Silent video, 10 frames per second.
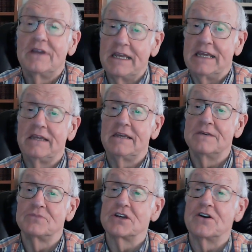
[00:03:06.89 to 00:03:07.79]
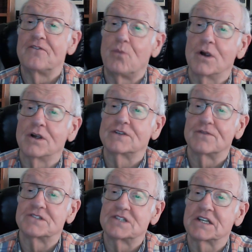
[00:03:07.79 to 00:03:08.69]
He Himself worked
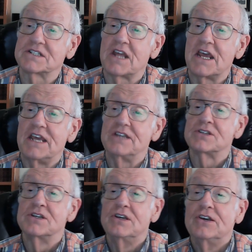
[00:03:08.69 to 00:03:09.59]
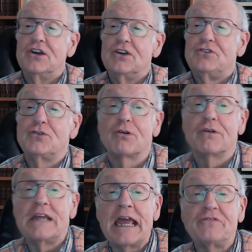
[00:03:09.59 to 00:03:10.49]
for 6 days to
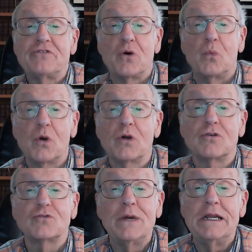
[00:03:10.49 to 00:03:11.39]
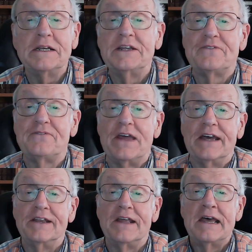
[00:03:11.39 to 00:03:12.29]
create the world we live
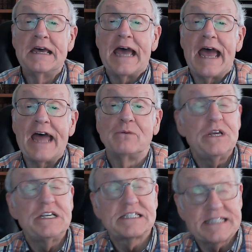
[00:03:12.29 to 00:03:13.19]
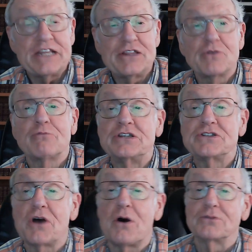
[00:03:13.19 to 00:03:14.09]
in, and we see the
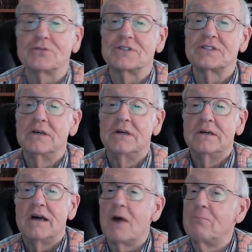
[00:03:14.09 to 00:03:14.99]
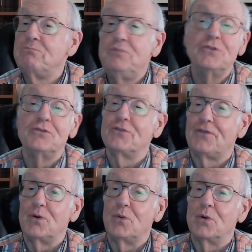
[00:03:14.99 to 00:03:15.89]
results. A
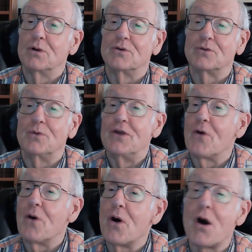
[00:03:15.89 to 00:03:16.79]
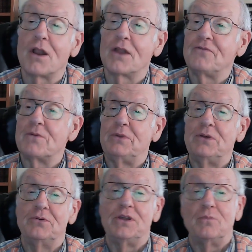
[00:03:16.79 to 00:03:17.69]
beautiful world with all of the
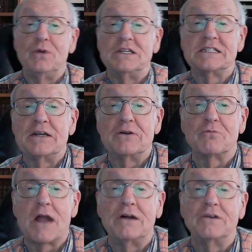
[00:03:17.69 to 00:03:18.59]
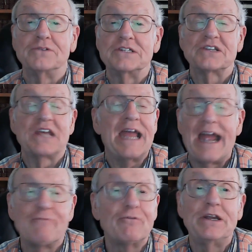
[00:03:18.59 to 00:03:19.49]
beauty we see around us
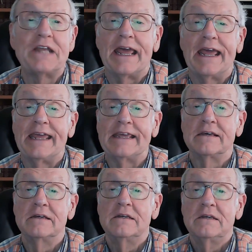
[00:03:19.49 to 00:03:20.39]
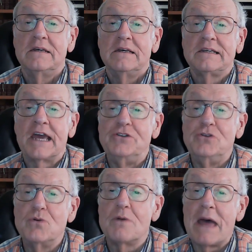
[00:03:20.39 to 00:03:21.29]
every day. Can
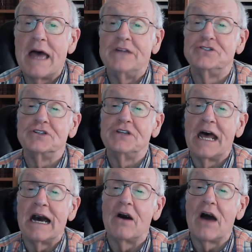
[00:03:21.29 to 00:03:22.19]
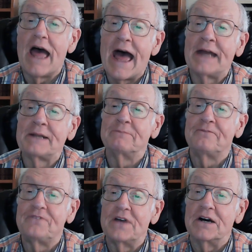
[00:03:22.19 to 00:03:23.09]
you imagine how Adam
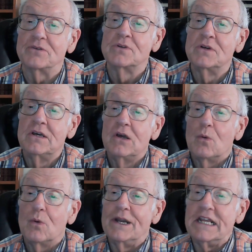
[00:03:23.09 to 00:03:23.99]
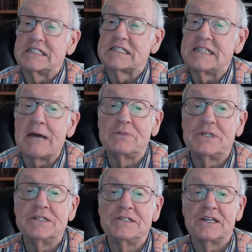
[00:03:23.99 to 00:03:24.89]
felt when he stepped
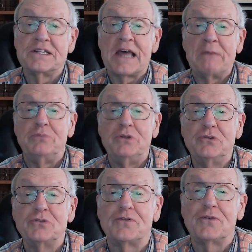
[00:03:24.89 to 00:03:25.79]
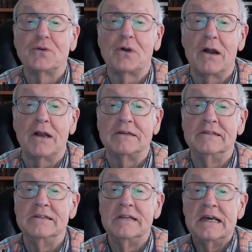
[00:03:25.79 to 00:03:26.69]
into that beautiful
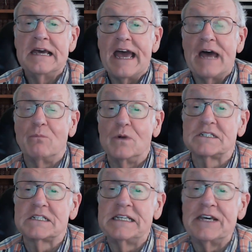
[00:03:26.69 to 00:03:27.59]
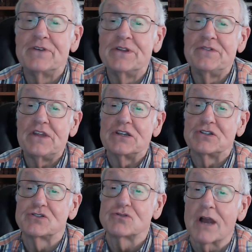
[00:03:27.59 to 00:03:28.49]
garden and was given the
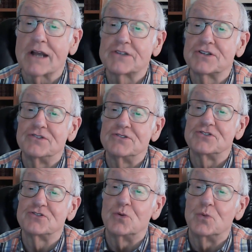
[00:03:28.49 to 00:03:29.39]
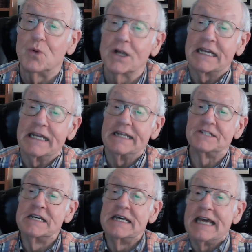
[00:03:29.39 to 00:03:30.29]
instructions to work
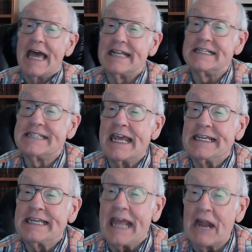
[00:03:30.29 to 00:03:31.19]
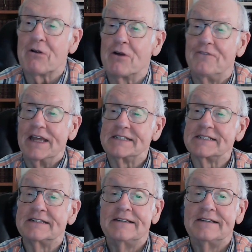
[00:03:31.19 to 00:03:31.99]
it and take care of it?